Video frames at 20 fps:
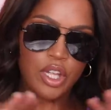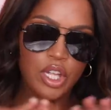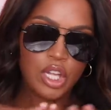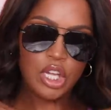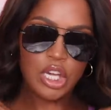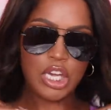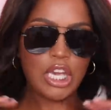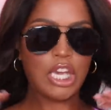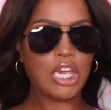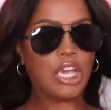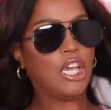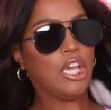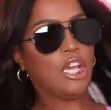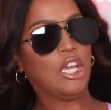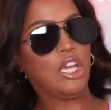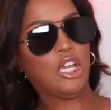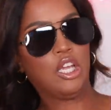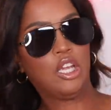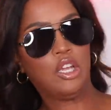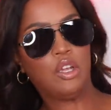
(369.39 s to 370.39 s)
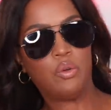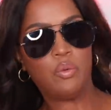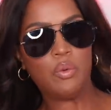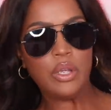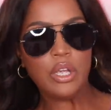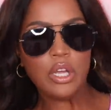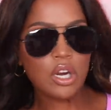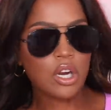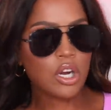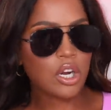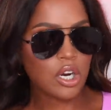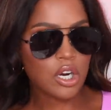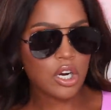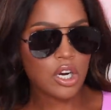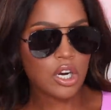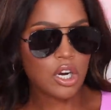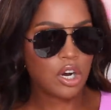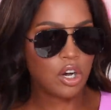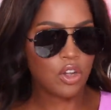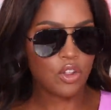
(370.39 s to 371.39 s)
Okay, we
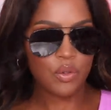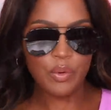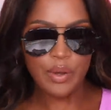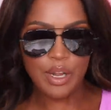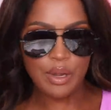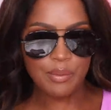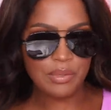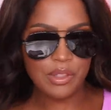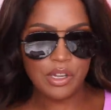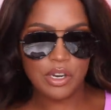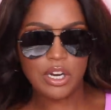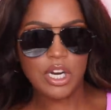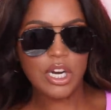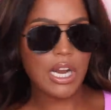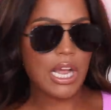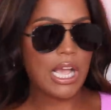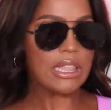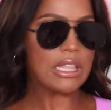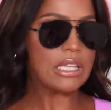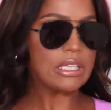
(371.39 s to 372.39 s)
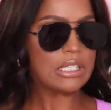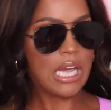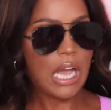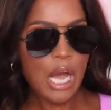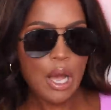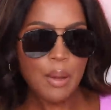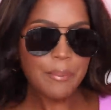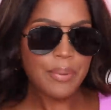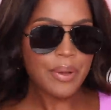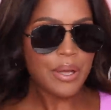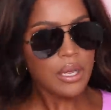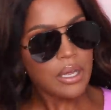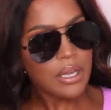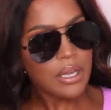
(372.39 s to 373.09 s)
are all the way up there at the top.